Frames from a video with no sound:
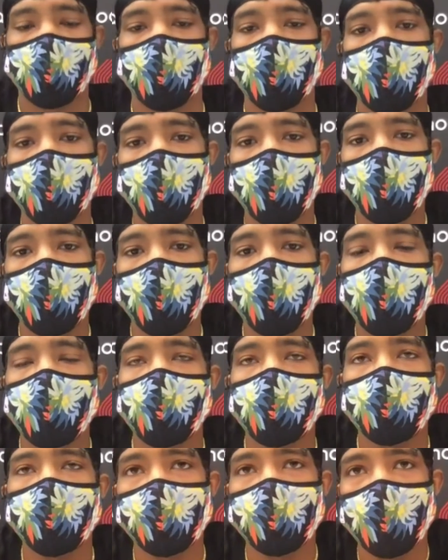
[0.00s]

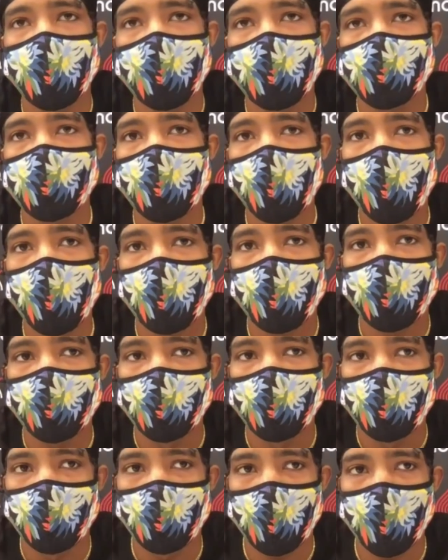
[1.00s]
That's
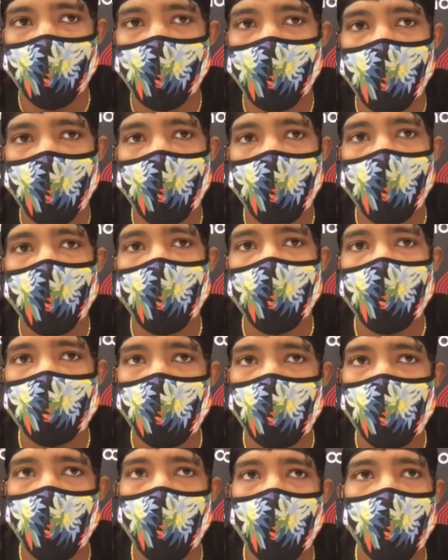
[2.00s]
my dad,
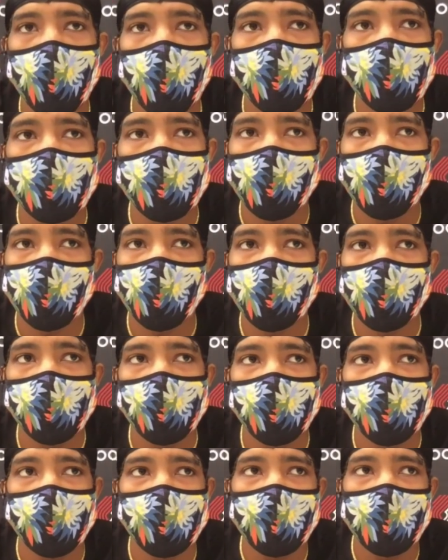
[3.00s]
my mom, of course,
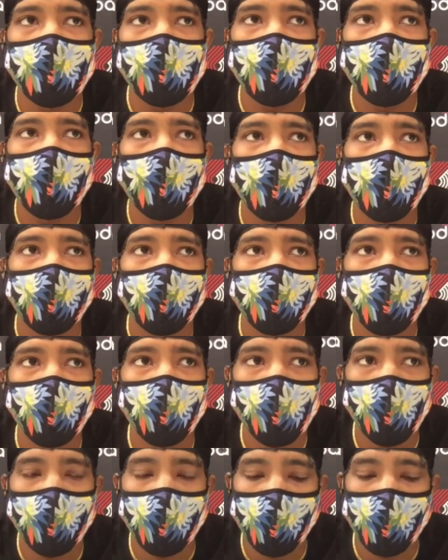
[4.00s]
you know,
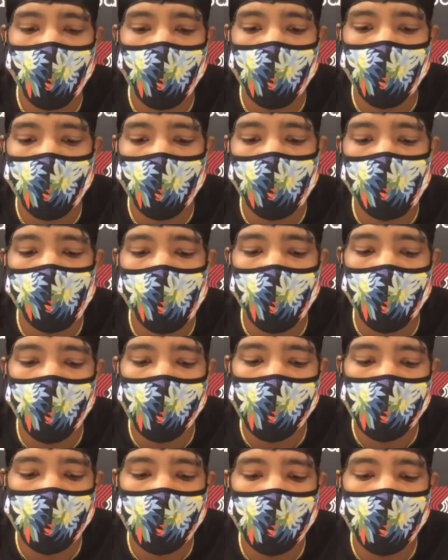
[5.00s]
my girlfriend, my
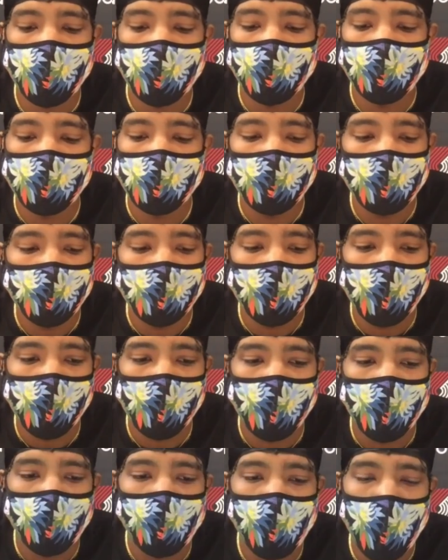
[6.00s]
agent,
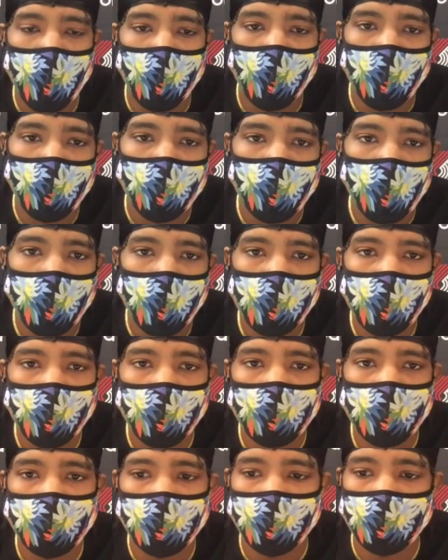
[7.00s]
my older brother,
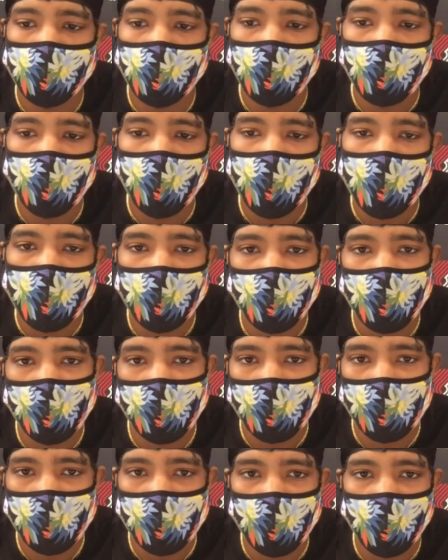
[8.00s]
and my
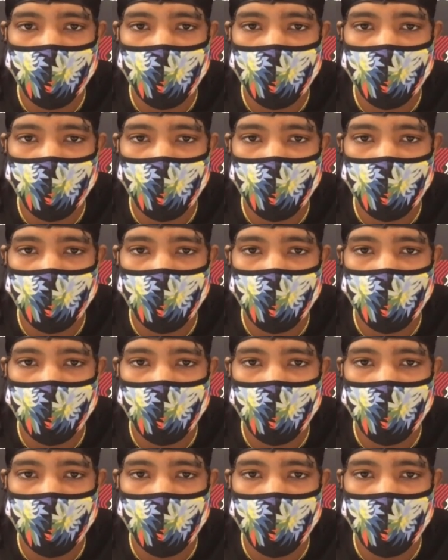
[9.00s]
sister.